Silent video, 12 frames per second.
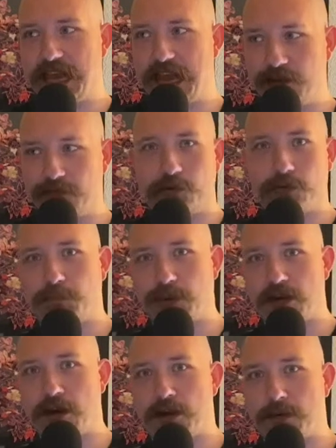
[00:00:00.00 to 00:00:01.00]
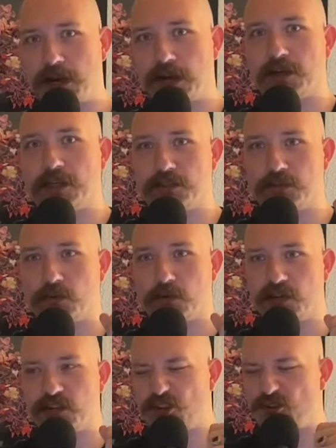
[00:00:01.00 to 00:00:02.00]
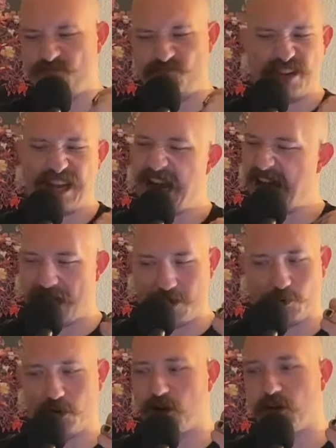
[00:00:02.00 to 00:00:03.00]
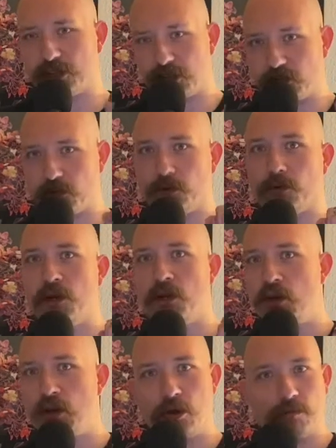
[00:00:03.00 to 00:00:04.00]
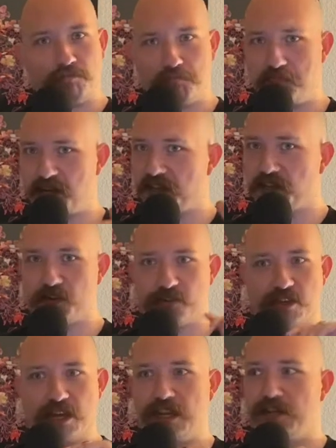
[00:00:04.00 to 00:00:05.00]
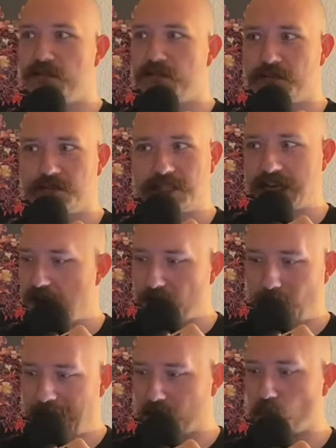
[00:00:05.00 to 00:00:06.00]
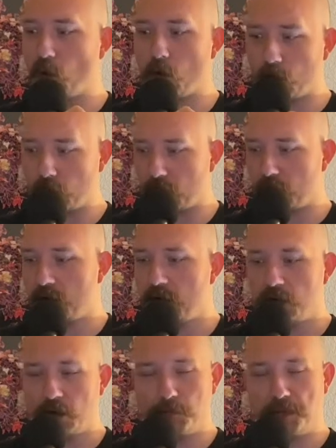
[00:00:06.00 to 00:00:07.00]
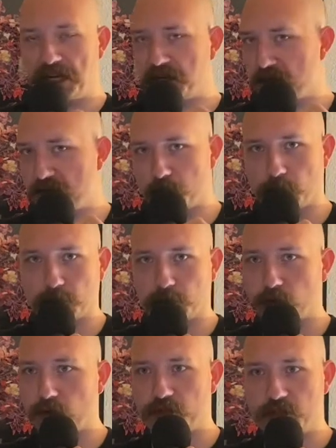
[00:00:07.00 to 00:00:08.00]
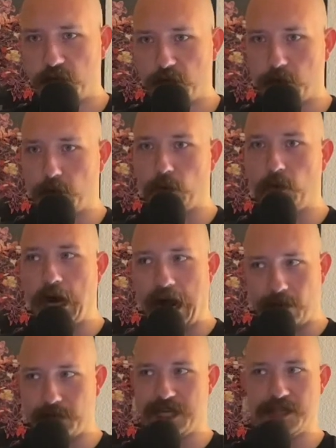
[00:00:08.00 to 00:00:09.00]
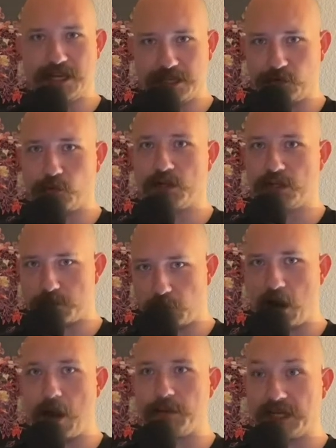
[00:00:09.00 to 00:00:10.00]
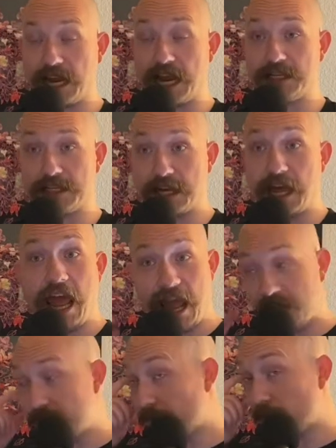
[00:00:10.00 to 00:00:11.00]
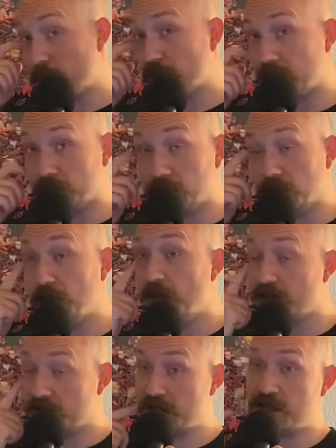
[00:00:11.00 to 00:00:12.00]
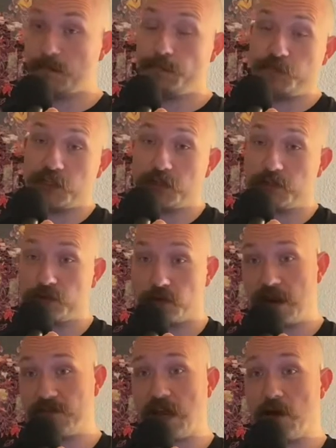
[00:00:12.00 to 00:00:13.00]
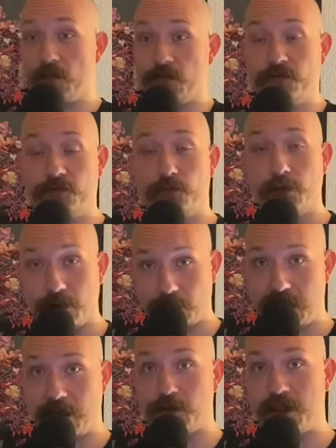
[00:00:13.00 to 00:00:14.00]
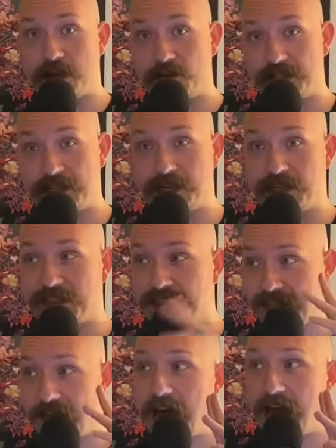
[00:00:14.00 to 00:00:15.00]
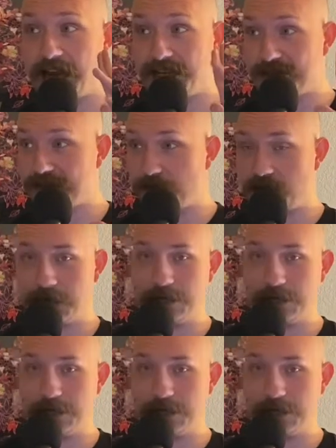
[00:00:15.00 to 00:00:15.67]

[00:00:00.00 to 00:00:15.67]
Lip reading: ever been on American soil, I would argue bigger than the Iraq War, bigger than World War II. I mean, this was propaganda everywhere you looked. You couldn't drive down the freeway without seeing signs about how